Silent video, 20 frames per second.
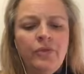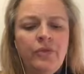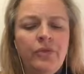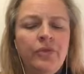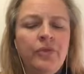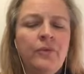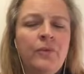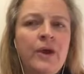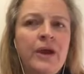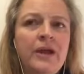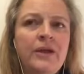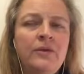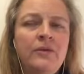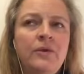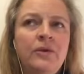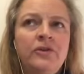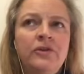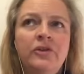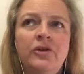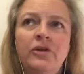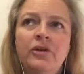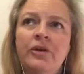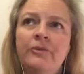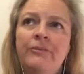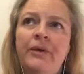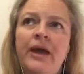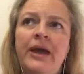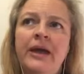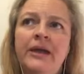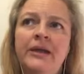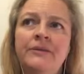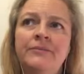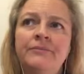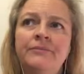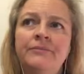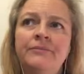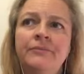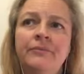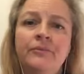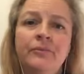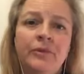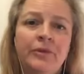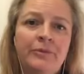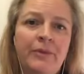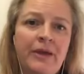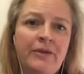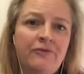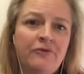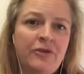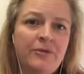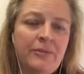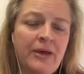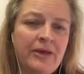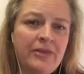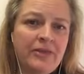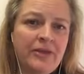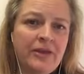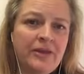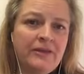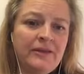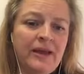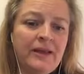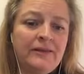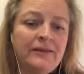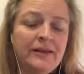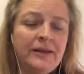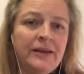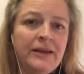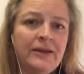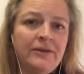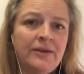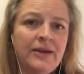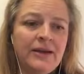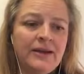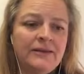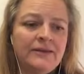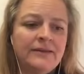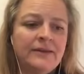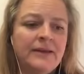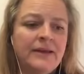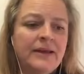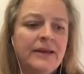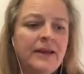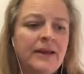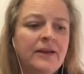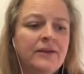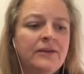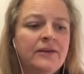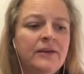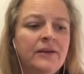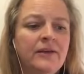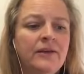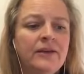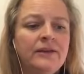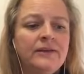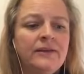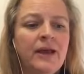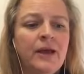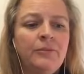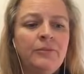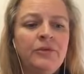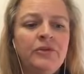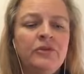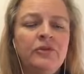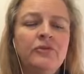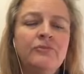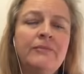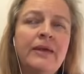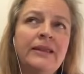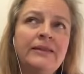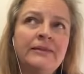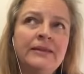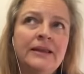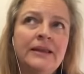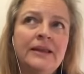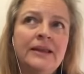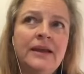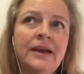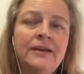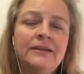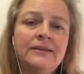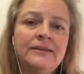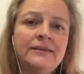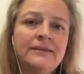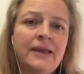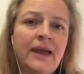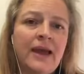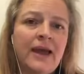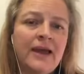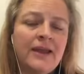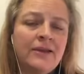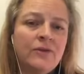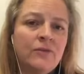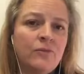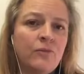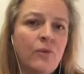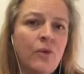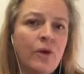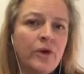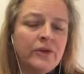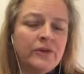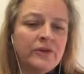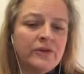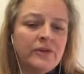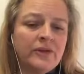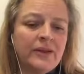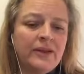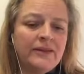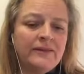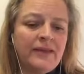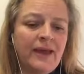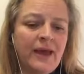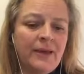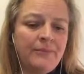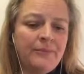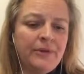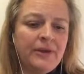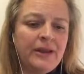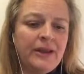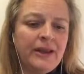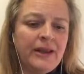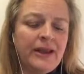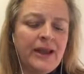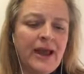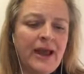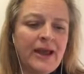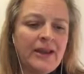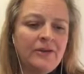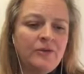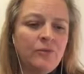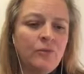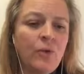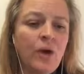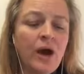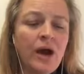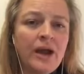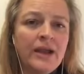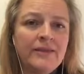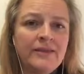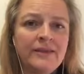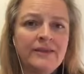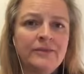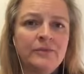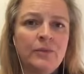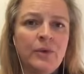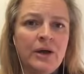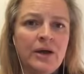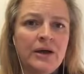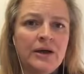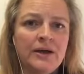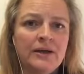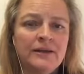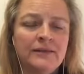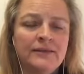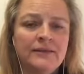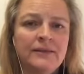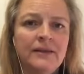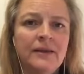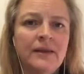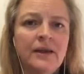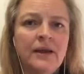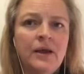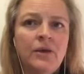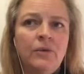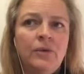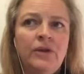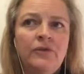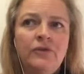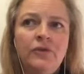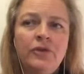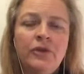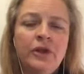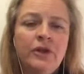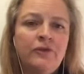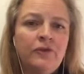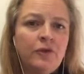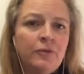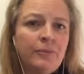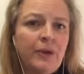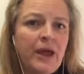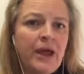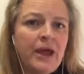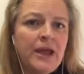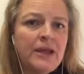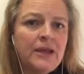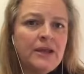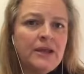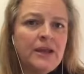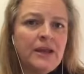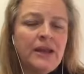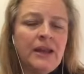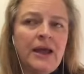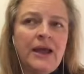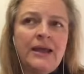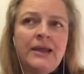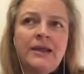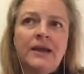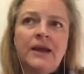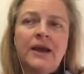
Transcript: the way to look at pain with the PainFree method and to clear it, to help you sort of mentally understand what is happening and why this works. Well, if you think of your pain like